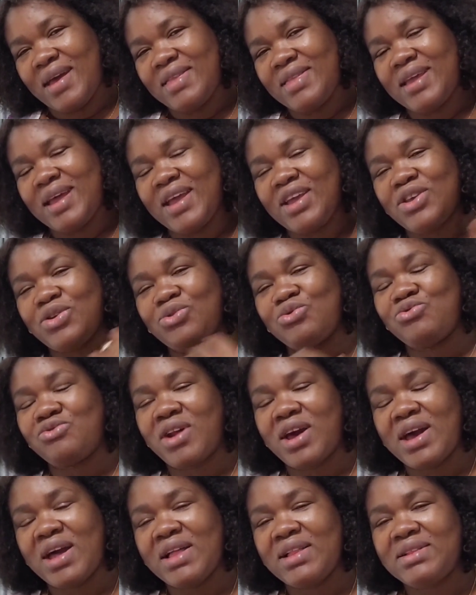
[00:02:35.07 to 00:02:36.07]
Thank you,
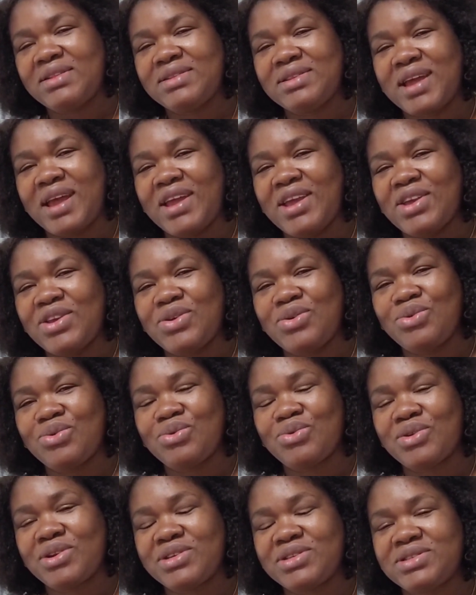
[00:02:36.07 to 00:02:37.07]
Rel. Thank you,
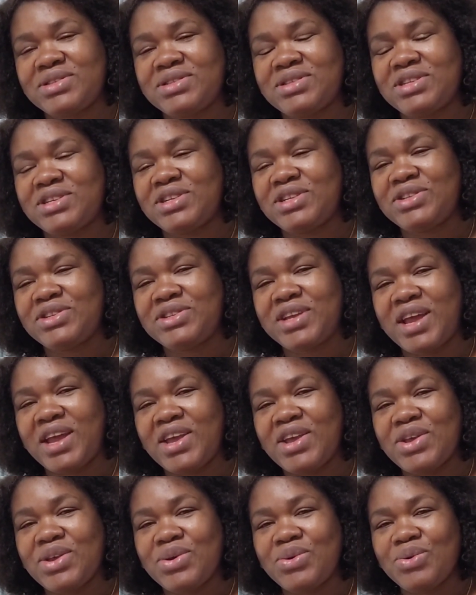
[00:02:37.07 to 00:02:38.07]
Crystal.
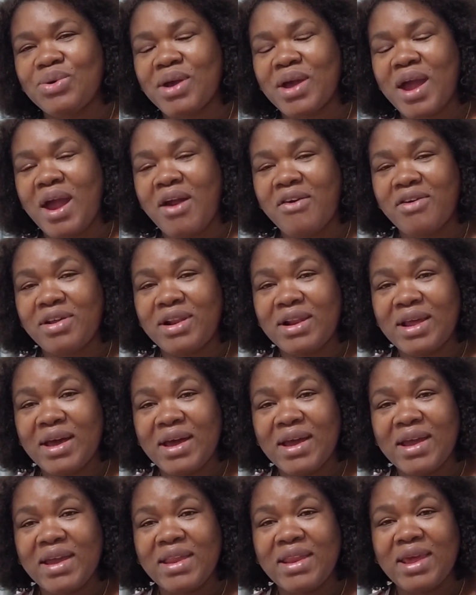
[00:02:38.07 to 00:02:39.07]
Thank you,
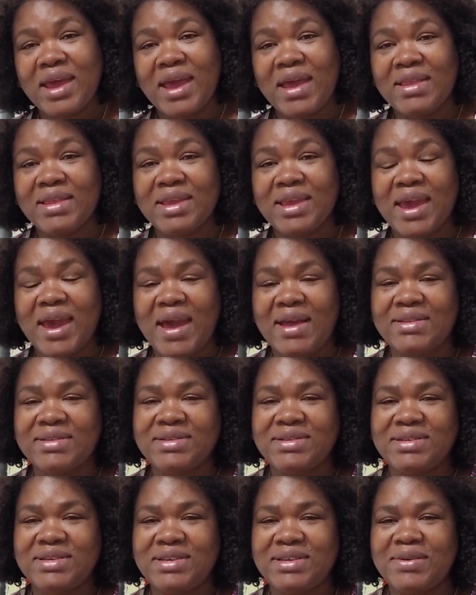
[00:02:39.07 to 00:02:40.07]
Caroline and
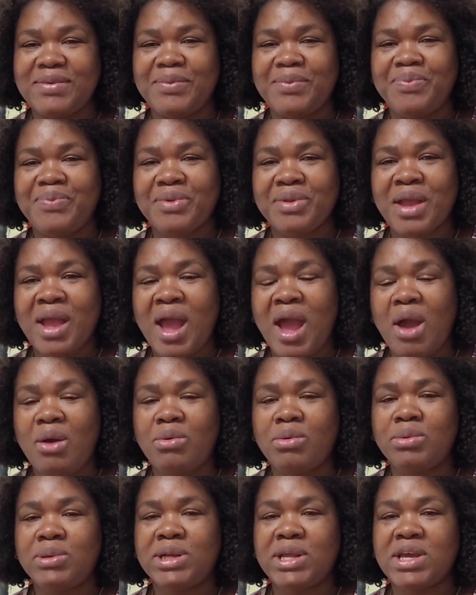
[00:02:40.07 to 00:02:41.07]
Kathy. I
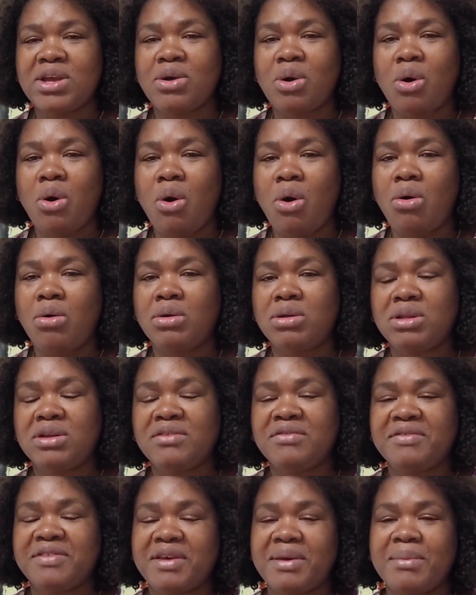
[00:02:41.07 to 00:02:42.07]
will link all
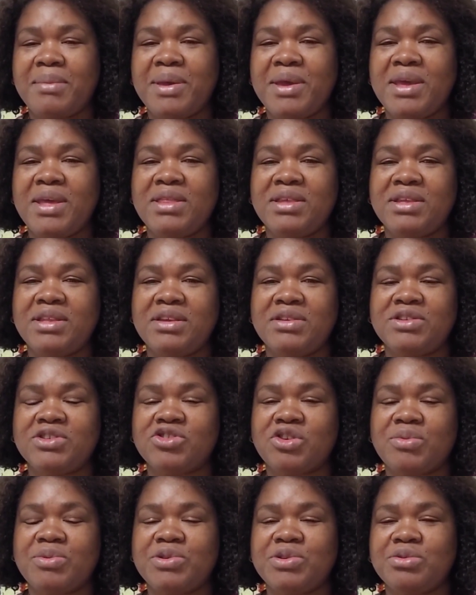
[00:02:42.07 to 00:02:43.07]
of them in the
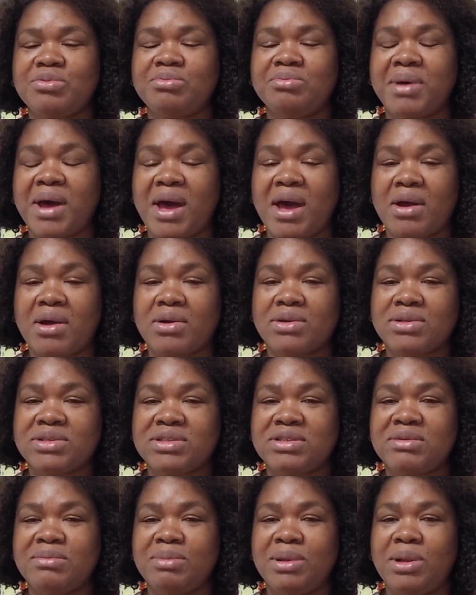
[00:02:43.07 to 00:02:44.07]
description
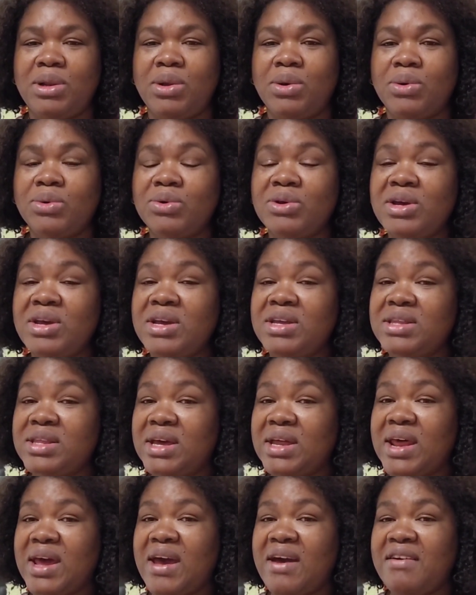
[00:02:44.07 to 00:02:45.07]
box below
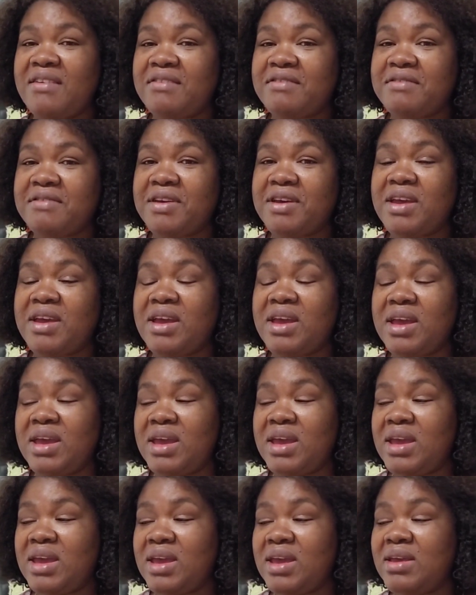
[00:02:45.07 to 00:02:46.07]
that have
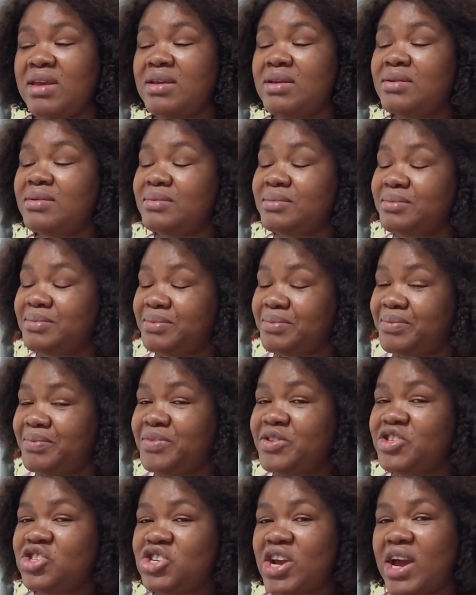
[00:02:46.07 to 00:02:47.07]
a
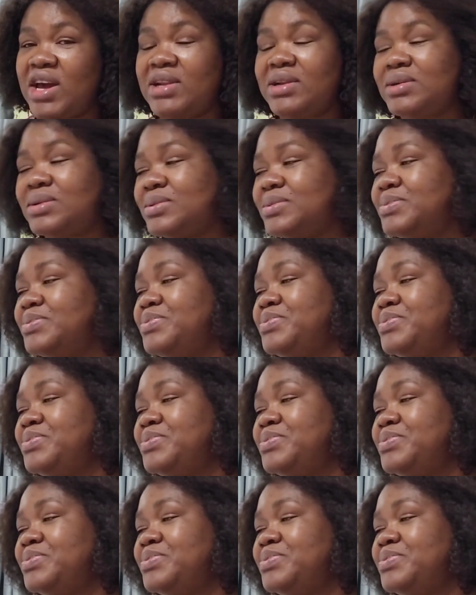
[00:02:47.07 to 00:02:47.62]
channel.